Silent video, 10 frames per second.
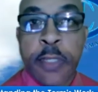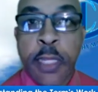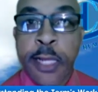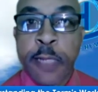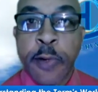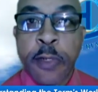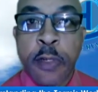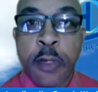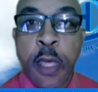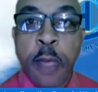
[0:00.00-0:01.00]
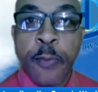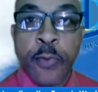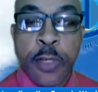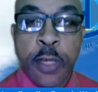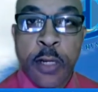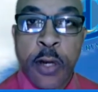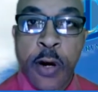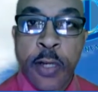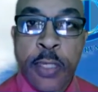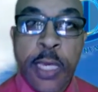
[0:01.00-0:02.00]
The next person puts on
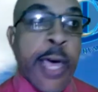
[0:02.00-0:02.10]
hers